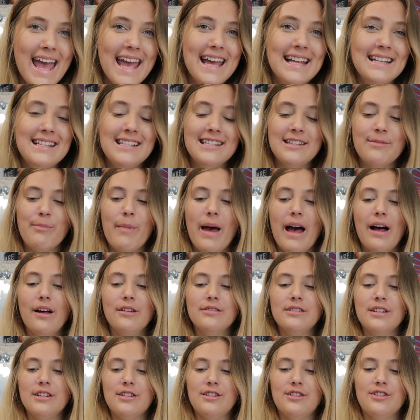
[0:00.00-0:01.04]
It
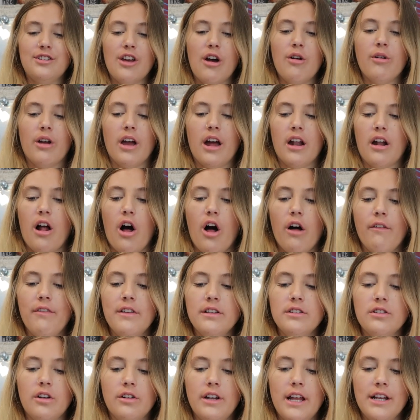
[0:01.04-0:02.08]
smells so good. All
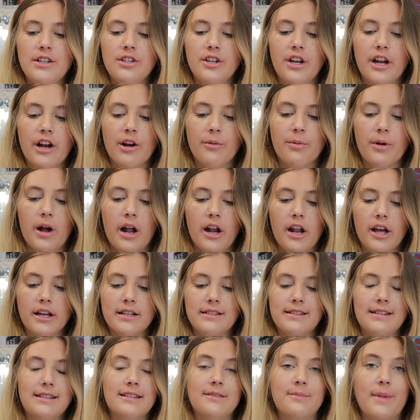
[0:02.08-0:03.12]
the Sol de Janeiro
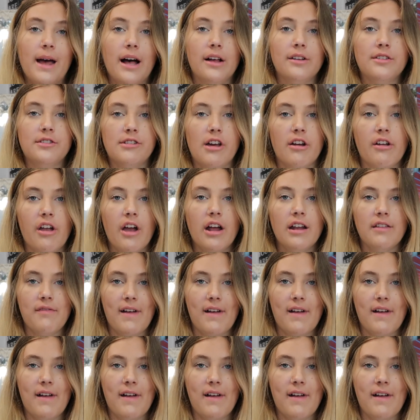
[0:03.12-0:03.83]
products smell so good,